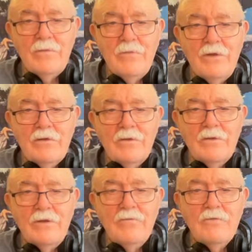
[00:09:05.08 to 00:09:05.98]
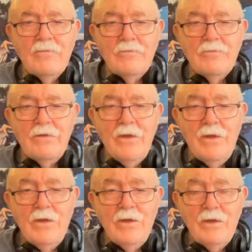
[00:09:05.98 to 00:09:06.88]
not going to cover them
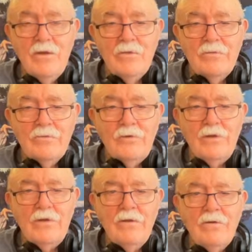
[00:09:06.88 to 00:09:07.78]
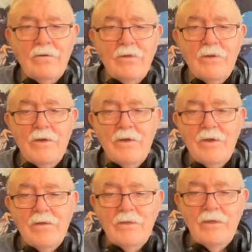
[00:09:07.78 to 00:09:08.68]
on screen here.
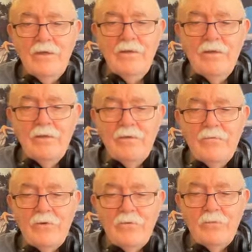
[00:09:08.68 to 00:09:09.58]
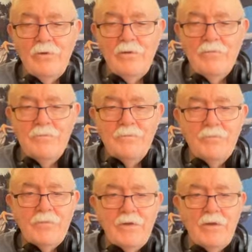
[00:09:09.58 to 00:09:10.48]
The first one
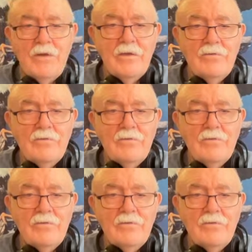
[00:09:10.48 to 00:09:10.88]
is